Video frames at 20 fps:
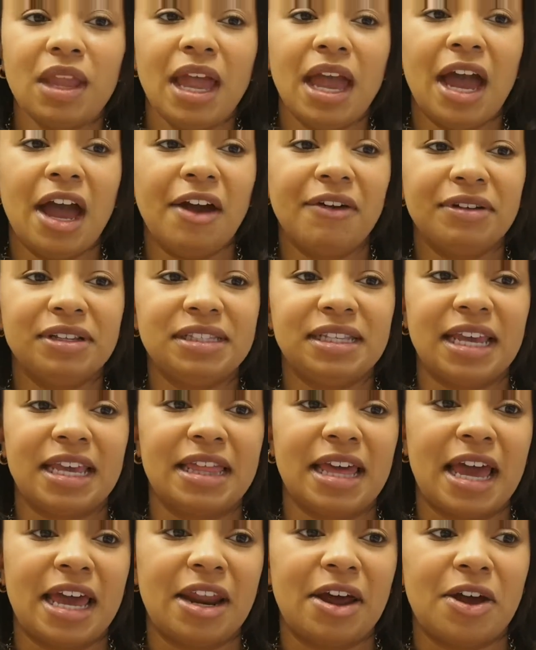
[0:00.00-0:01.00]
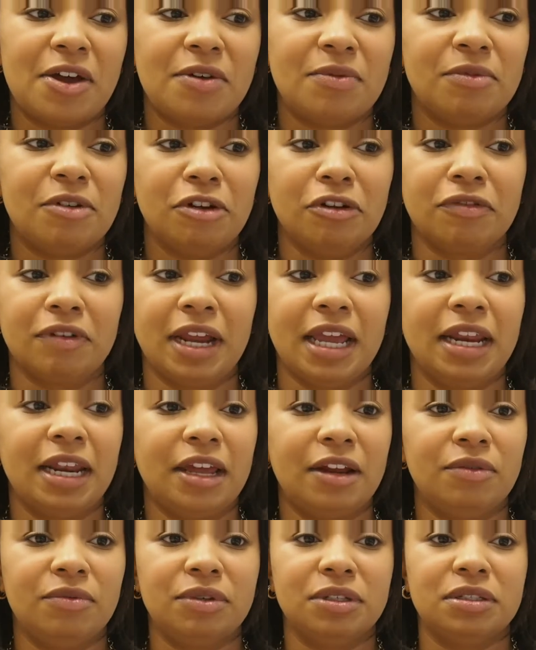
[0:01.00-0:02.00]
I would say that um,
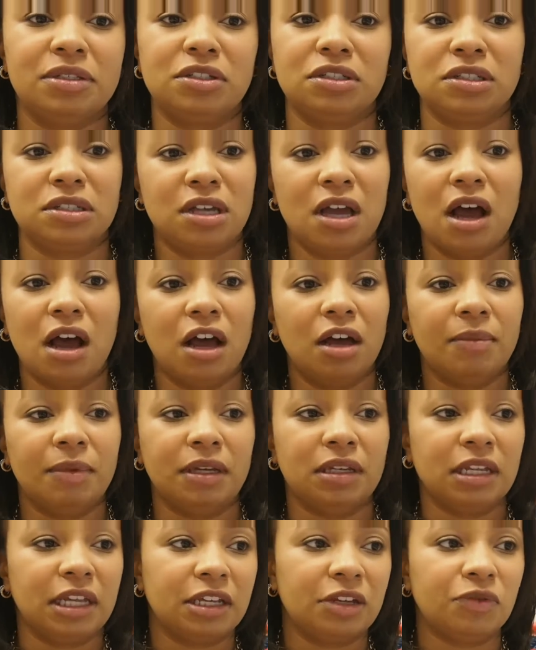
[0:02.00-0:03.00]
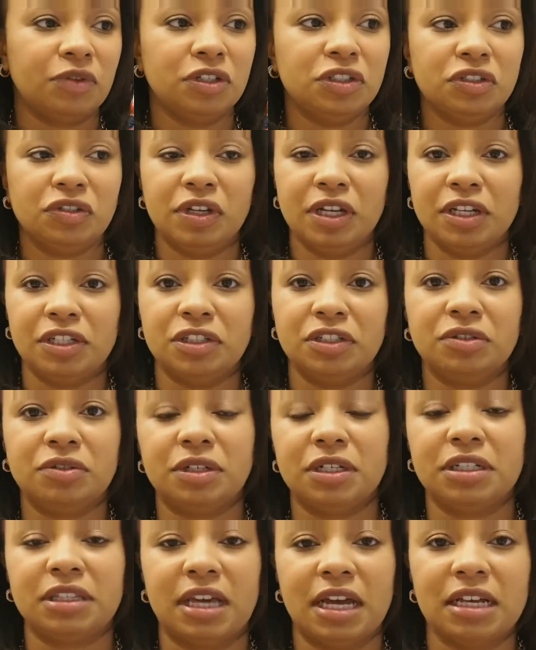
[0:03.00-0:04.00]
granite was just common. Like once you hit
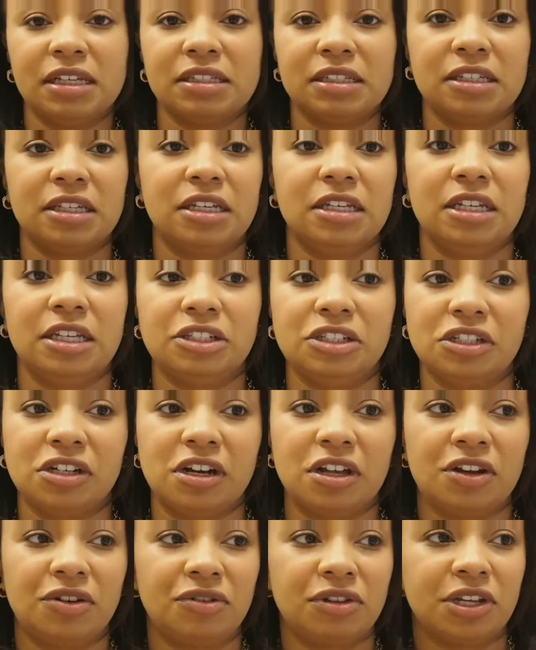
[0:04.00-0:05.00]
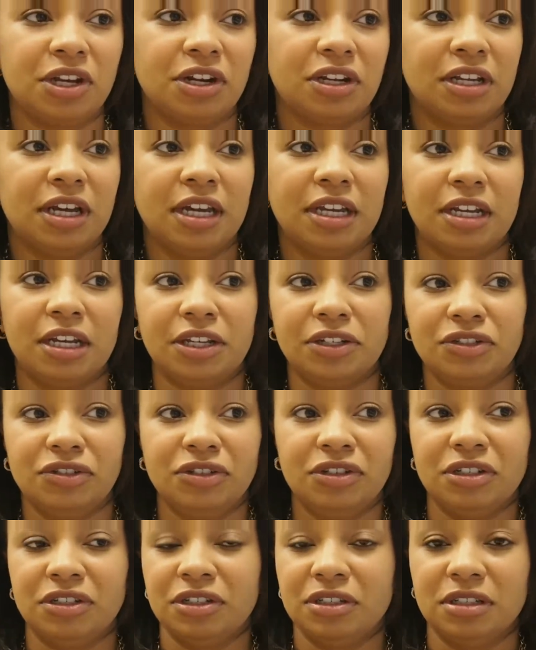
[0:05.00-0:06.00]
200,000 in Charlotte, North Carolina, you
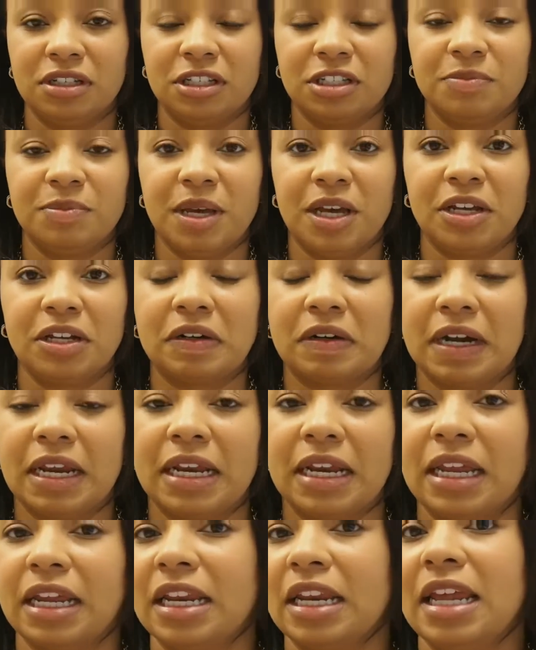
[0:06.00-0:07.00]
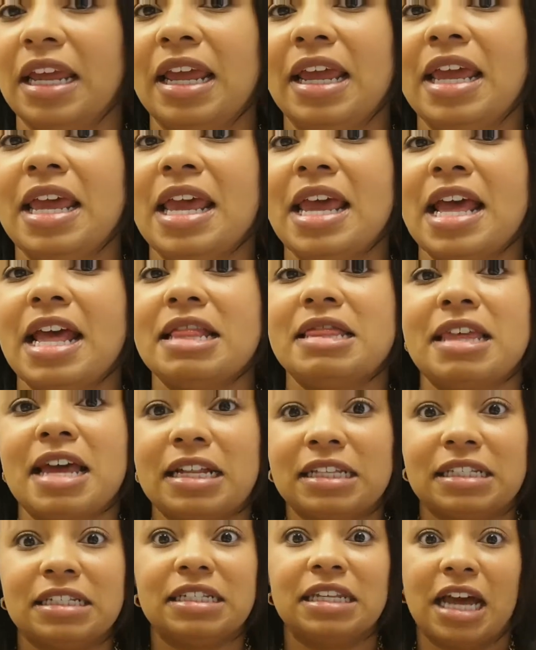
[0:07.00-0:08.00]
can just expect granite.
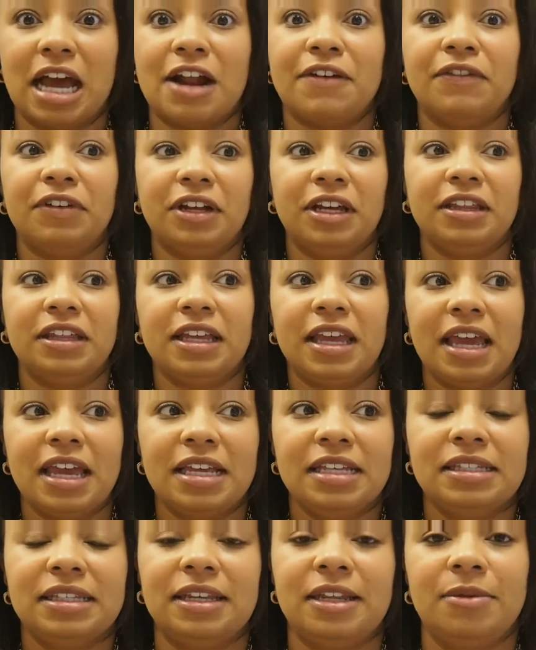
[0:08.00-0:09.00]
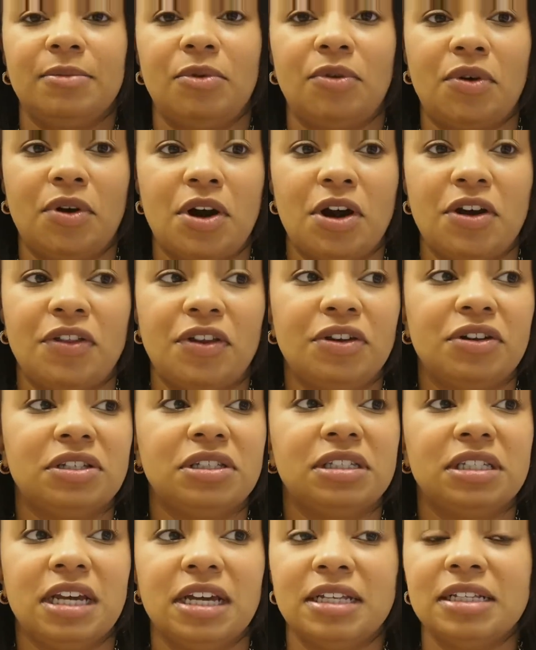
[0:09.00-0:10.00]
That's not really the case anymore.
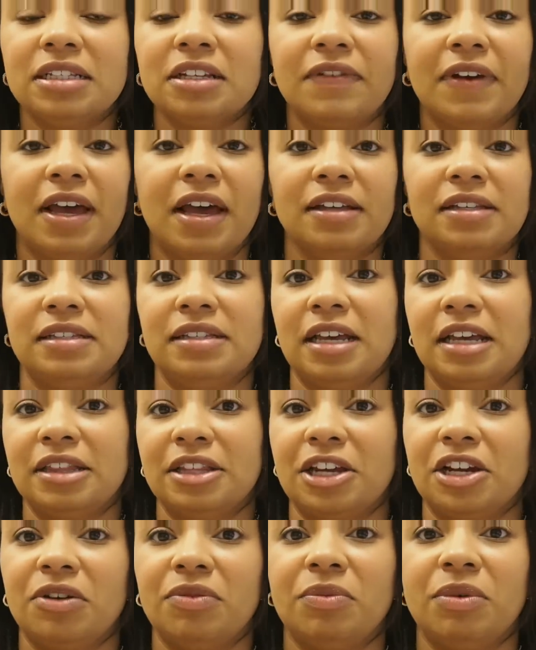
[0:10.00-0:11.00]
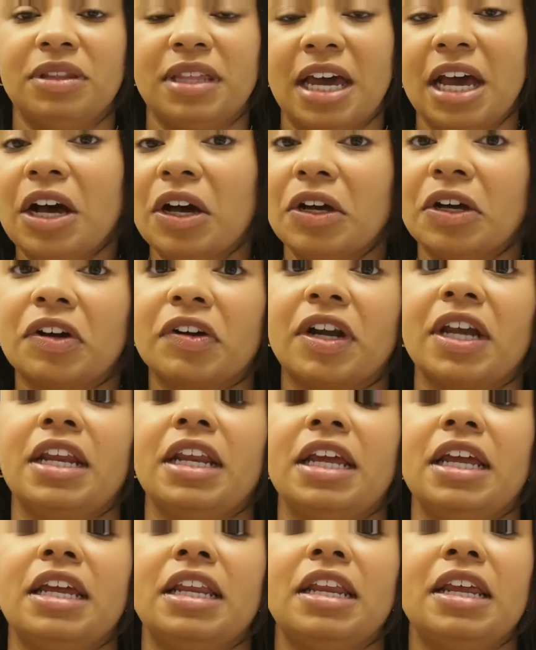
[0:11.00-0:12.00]
There's tons of houses out there without
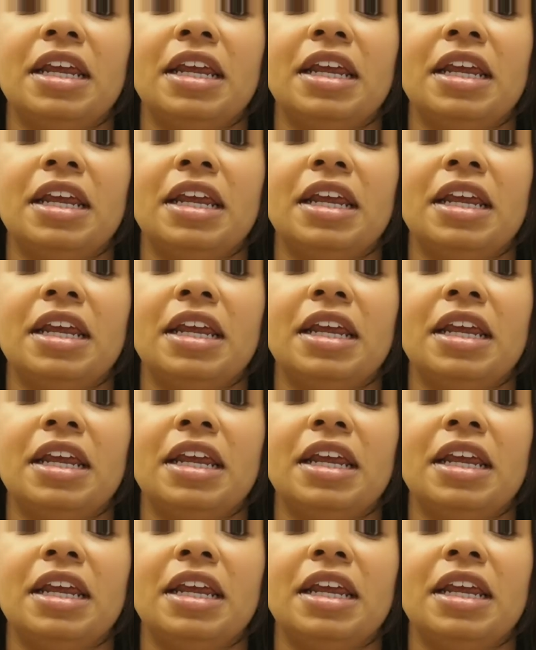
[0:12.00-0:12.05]
granite